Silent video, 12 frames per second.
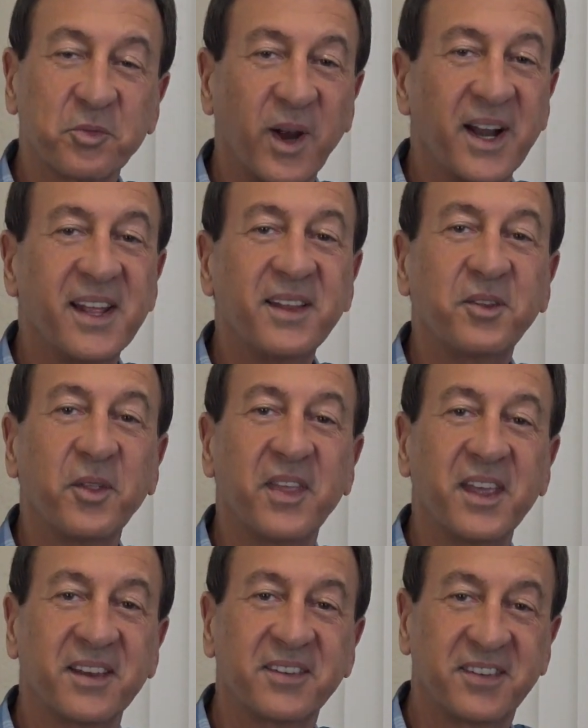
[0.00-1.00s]
right into
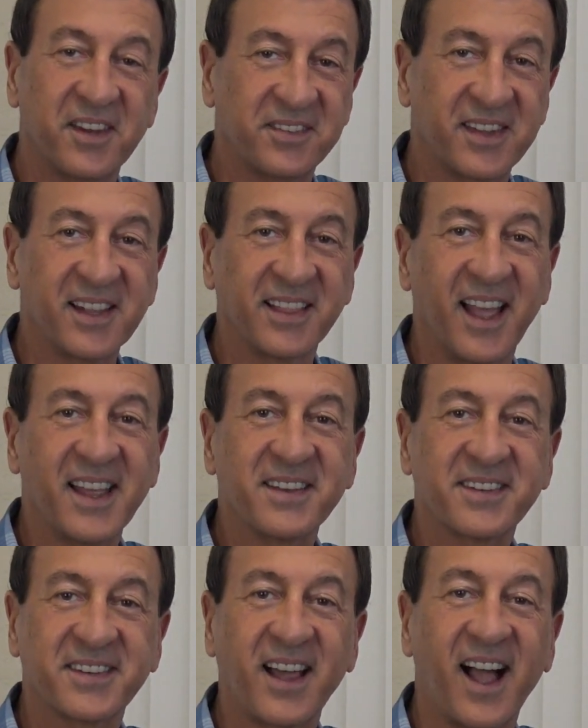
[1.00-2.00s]
the existing light
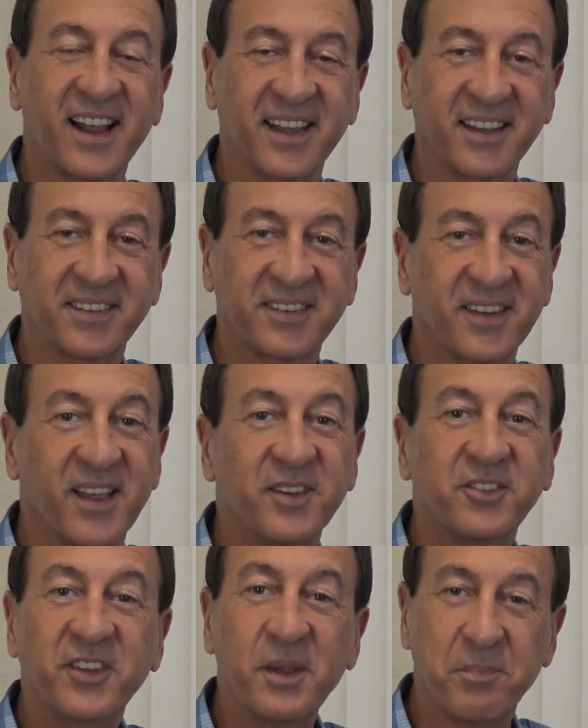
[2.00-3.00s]
sockets.
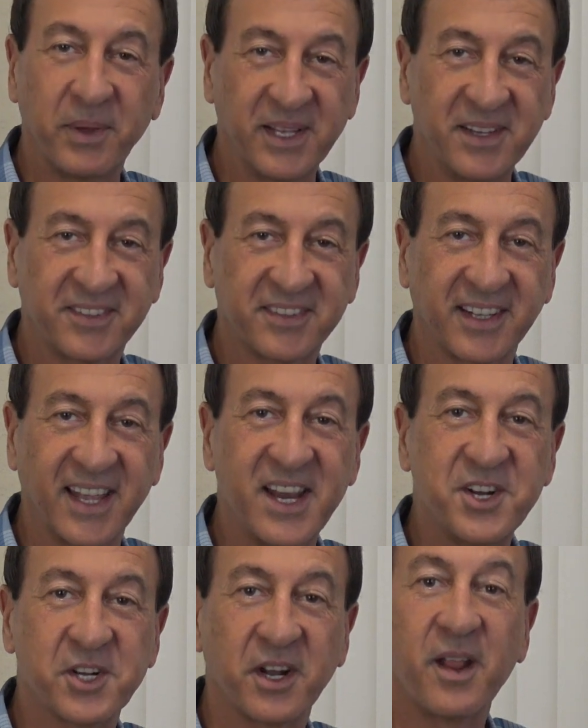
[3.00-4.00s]
Simple
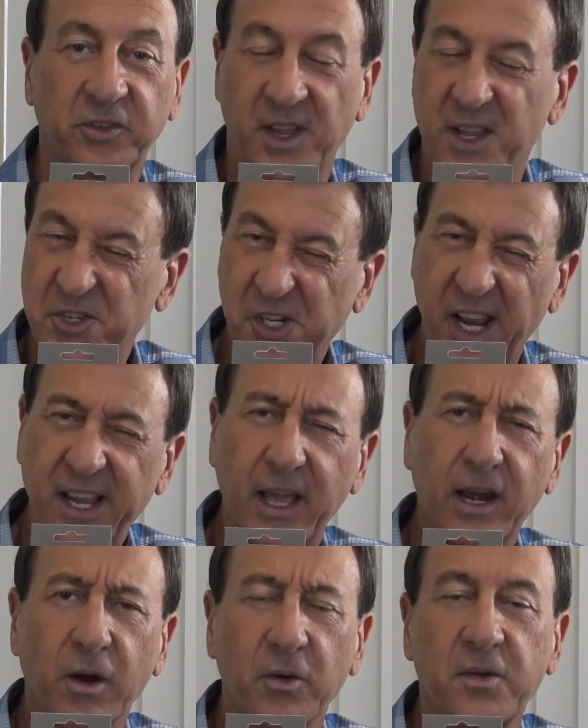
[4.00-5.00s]
installation. Check out
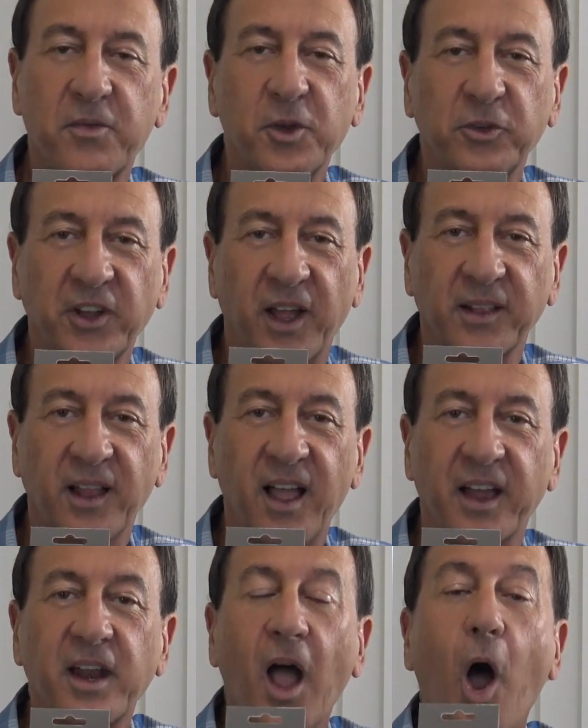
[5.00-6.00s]
our reviews
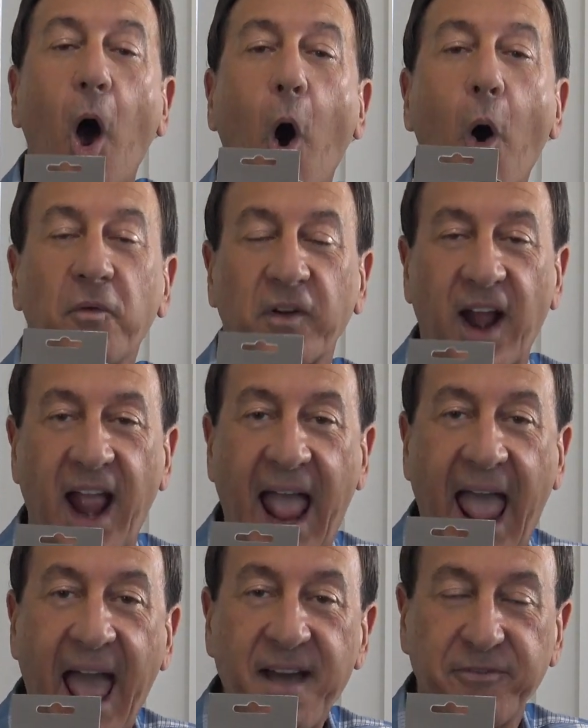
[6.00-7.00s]
online. Over
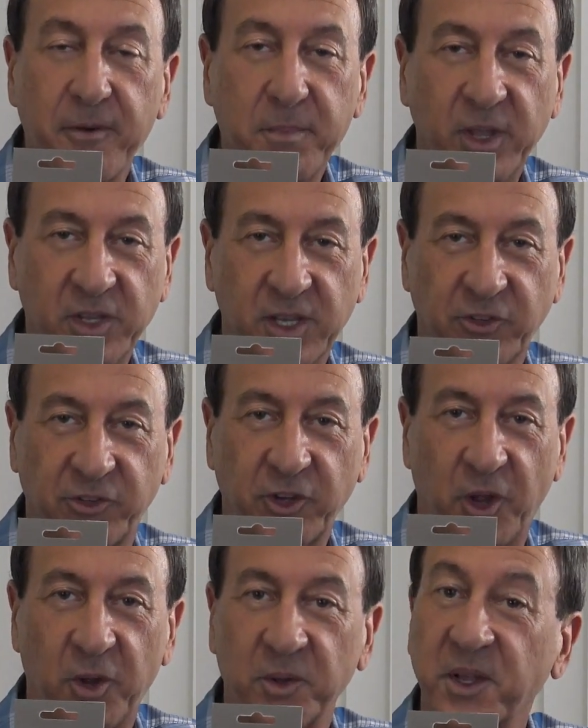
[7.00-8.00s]
500,000
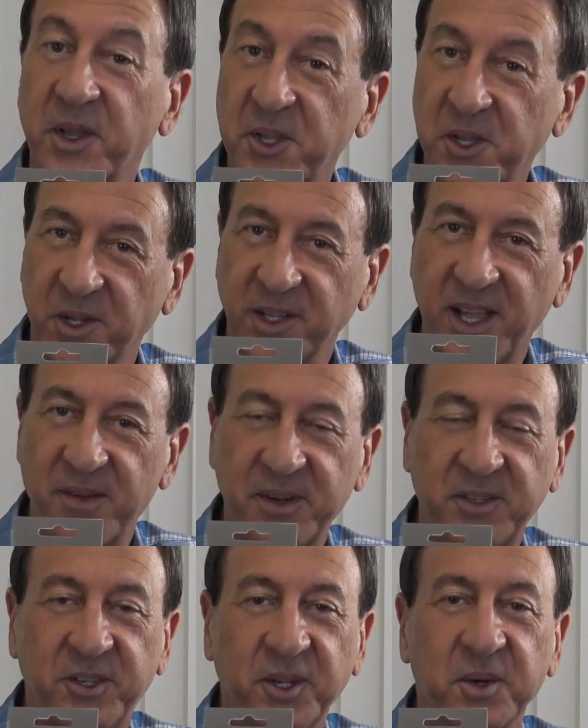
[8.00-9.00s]
sold. You'll love
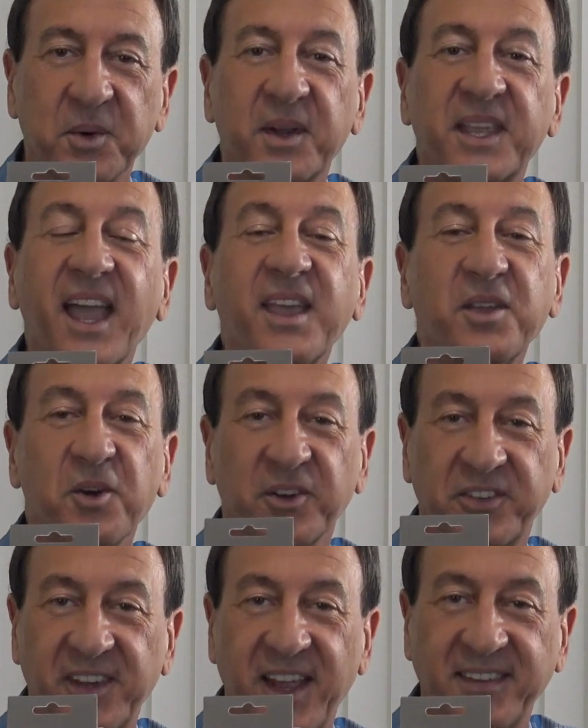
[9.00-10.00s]
it too. Get your
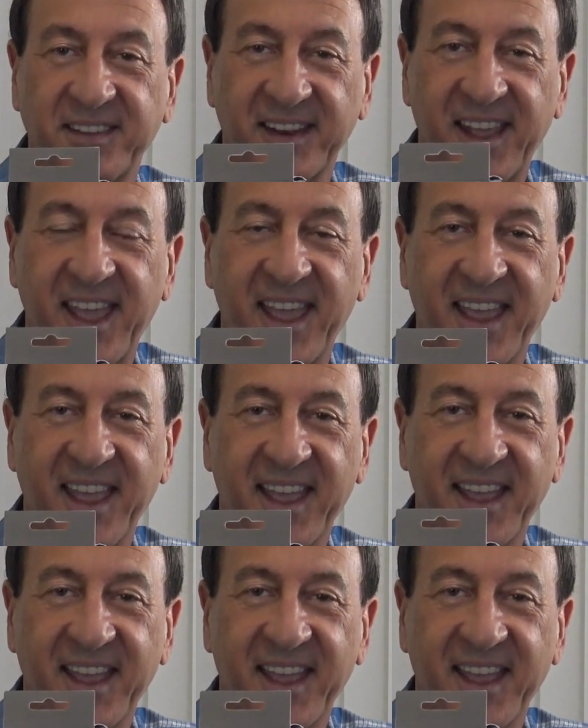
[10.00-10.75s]
set today.